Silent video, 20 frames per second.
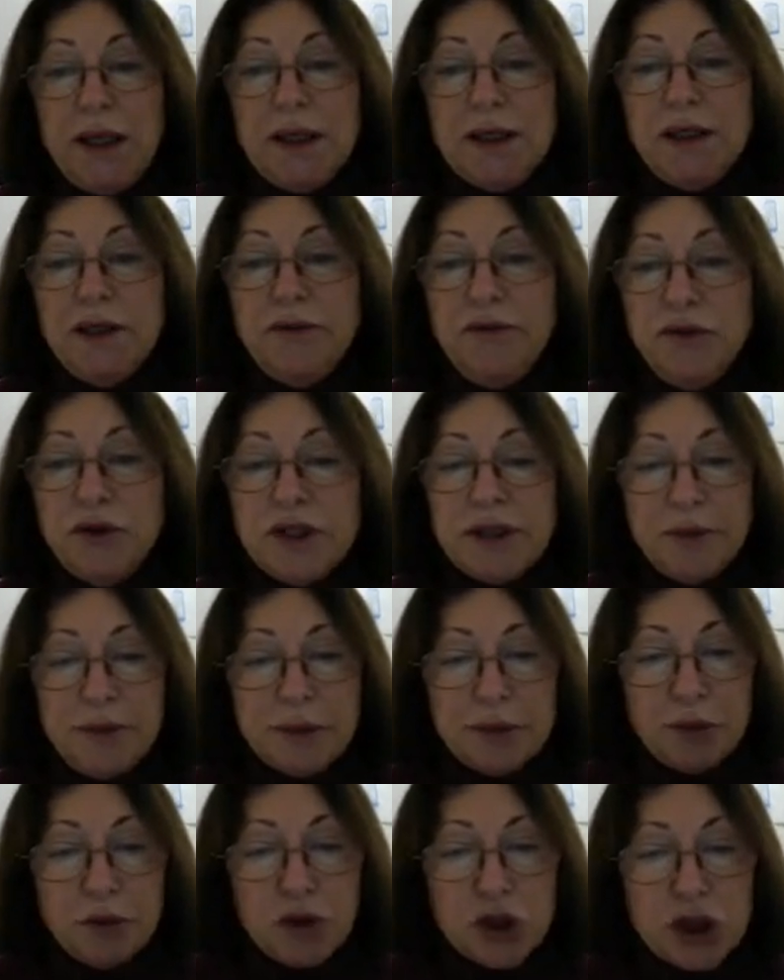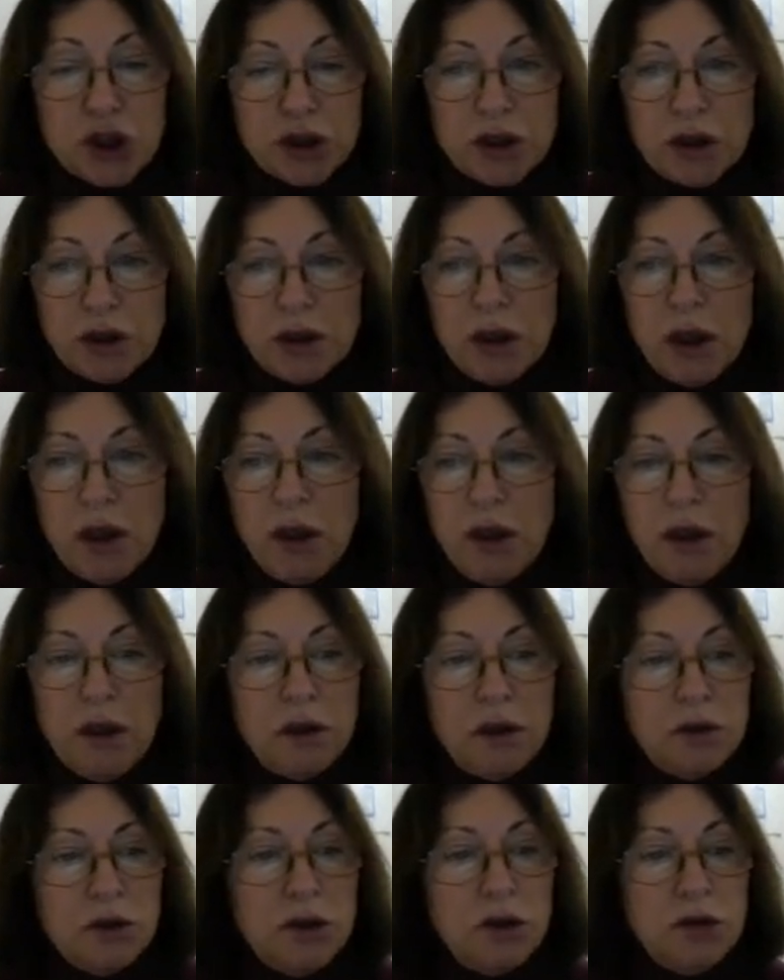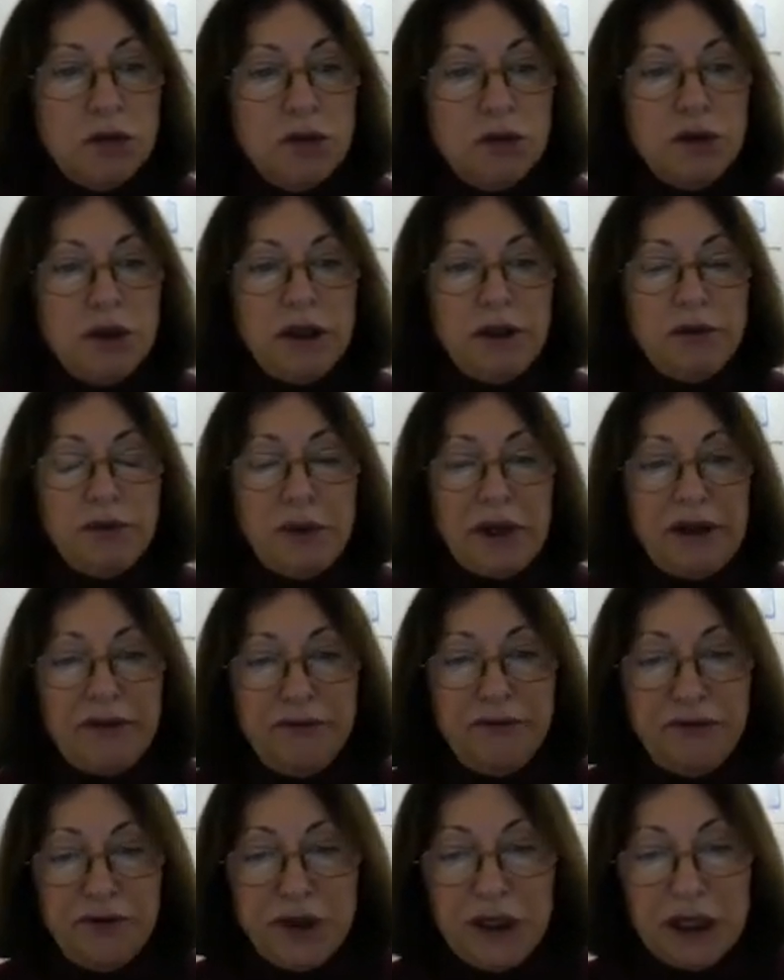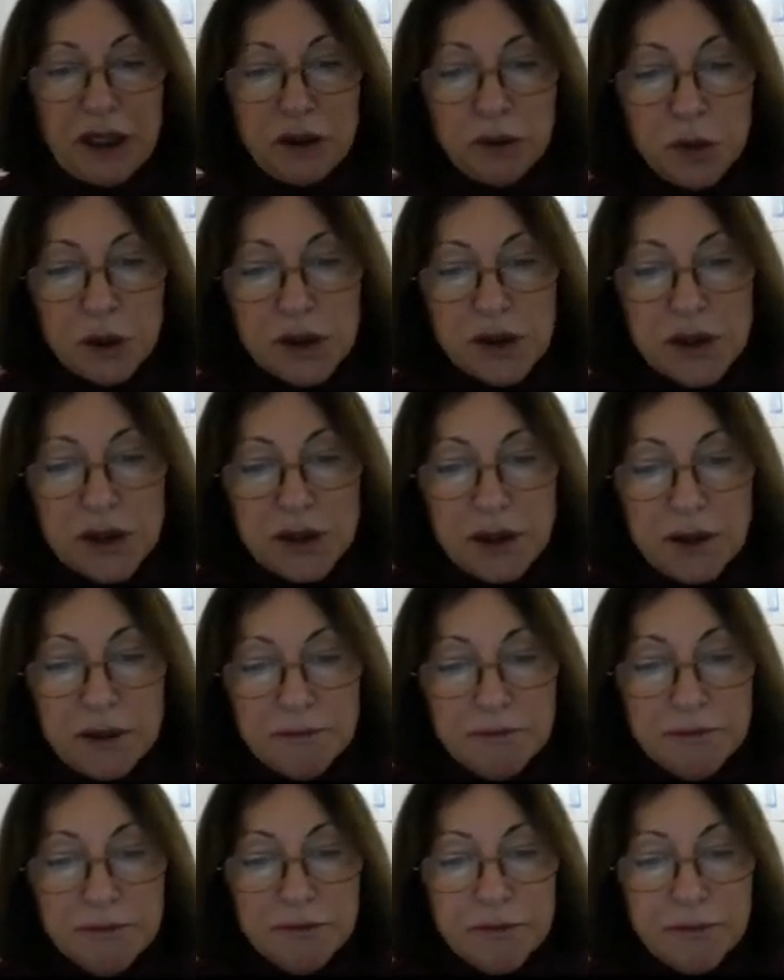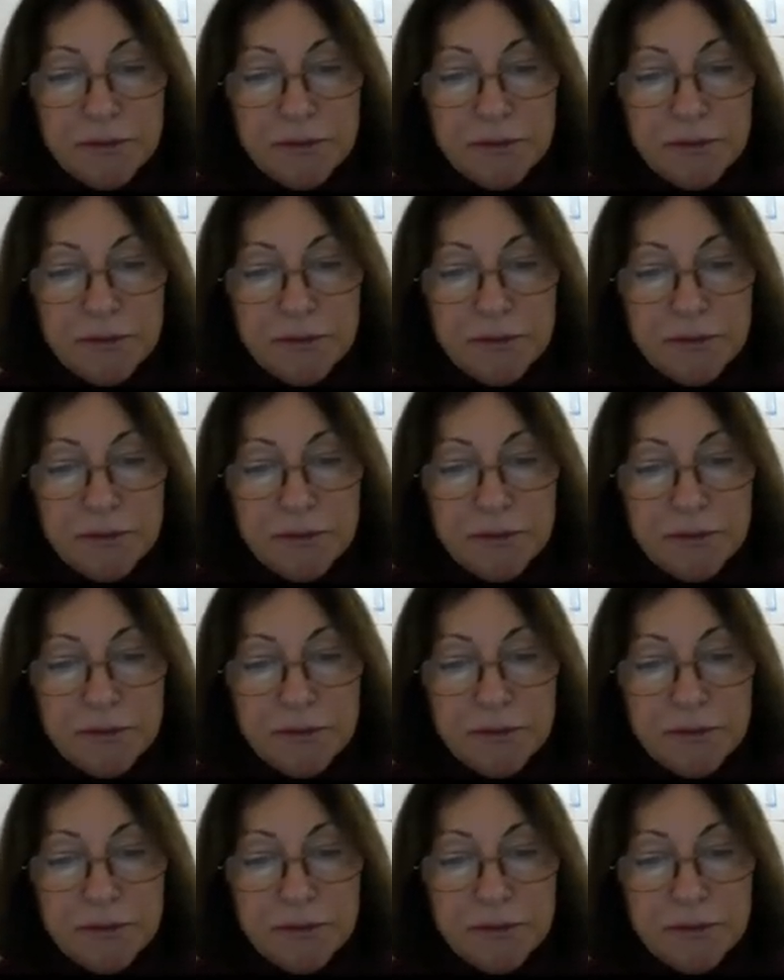is inversely proportional to the wave frequency.